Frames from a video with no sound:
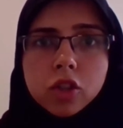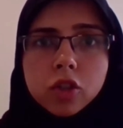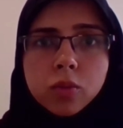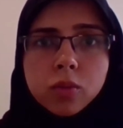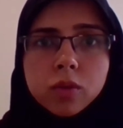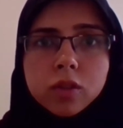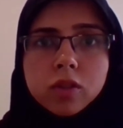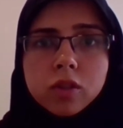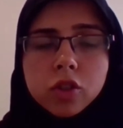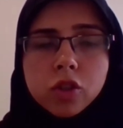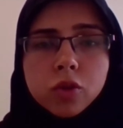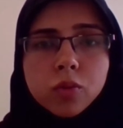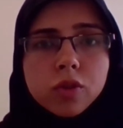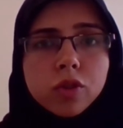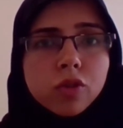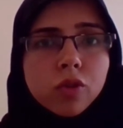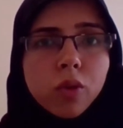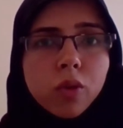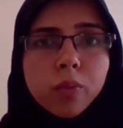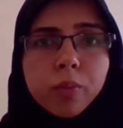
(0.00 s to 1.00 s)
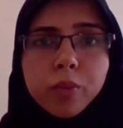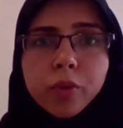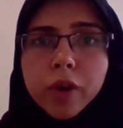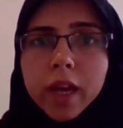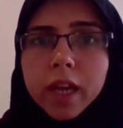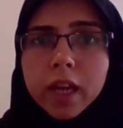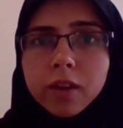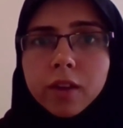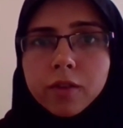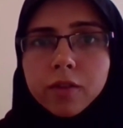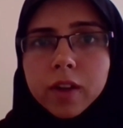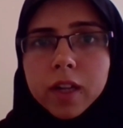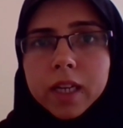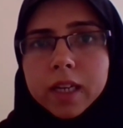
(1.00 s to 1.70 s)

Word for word: She was she was so brave.